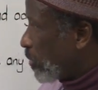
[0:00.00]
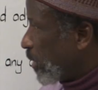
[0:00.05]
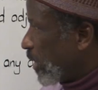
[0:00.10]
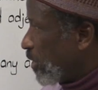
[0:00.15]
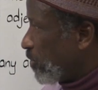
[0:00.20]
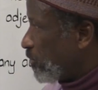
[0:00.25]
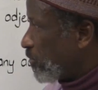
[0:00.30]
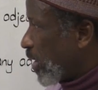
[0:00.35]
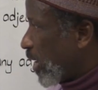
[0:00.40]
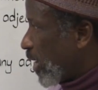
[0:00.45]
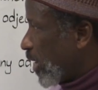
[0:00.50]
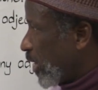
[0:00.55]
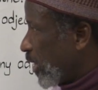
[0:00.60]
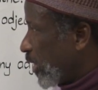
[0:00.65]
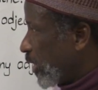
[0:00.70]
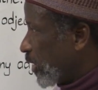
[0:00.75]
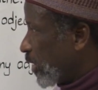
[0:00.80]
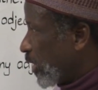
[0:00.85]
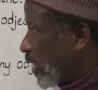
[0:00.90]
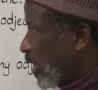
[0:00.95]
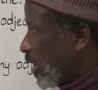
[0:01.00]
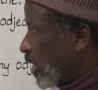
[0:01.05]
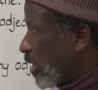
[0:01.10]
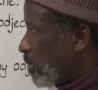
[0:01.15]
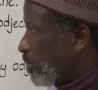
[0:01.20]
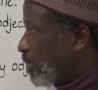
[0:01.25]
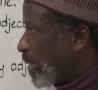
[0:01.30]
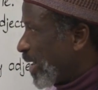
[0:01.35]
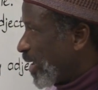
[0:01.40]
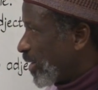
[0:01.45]
be defined
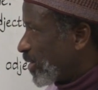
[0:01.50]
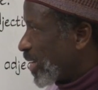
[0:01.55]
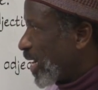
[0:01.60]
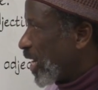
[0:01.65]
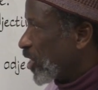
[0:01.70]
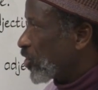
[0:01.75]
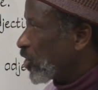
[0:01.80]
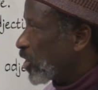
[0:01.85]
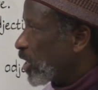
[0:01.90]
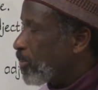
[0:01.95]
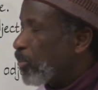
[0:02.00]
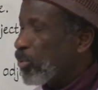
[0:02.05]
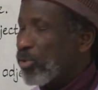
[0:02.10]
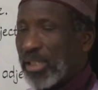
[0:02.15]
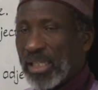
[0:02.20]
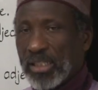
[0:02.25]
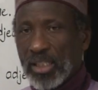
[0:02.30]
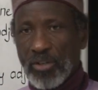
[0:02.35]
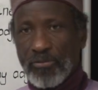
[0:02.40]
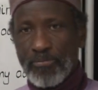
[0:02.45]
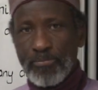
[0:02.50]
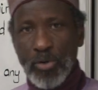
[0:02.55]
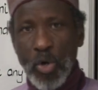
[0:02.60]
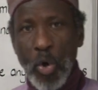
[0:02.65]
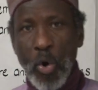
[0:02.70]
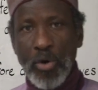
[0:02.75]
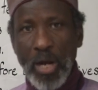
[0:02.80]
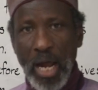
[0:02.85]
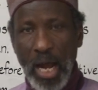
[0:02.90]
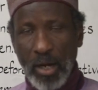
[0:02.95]
by attaching a possessive
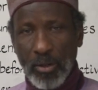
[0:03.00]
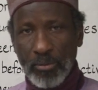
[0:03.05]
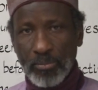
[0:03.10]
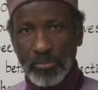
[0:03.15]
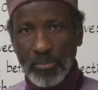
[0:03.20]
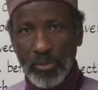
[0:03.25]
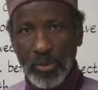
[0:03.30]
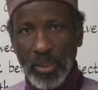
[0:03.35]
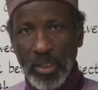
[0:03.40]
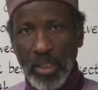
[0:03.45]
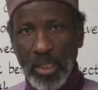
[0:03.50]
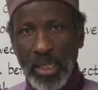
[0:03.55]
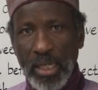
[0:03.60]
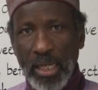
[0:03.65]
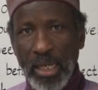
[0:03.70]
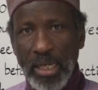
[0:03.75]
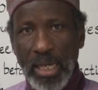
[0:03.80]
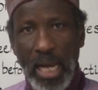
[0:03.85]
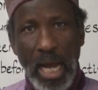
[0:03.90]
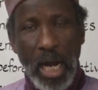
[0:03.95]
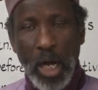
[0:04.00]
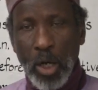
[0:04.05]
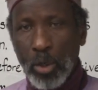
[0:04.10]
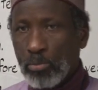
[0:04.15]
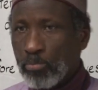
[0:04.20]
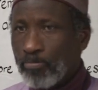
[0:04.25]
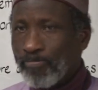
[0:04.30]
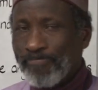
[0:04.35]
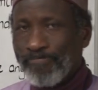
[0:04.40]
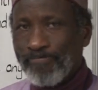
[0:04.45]
pronoun.
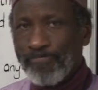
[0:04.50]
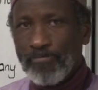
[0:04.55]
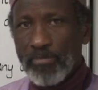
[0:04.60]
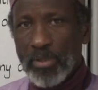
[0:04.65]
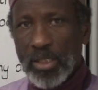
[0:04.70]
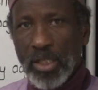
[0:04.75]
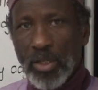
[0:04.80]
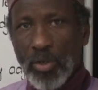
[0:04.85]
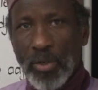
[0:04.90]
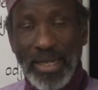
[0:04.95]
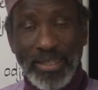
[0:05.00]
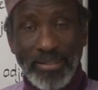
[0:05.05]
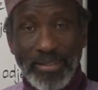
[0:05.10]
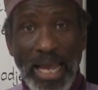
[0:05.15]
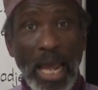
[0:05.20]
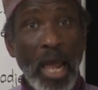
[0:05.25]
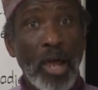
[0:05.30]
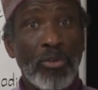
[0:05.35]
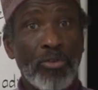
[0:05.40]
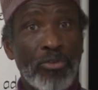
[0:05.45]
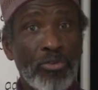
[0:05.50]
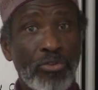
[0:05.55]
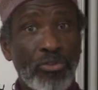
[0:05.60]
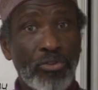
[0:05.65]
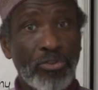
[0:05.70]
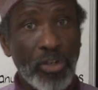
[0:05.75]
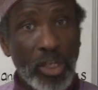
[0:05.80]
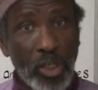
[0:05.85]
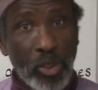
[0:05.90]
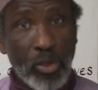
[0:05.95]
Now, you can say the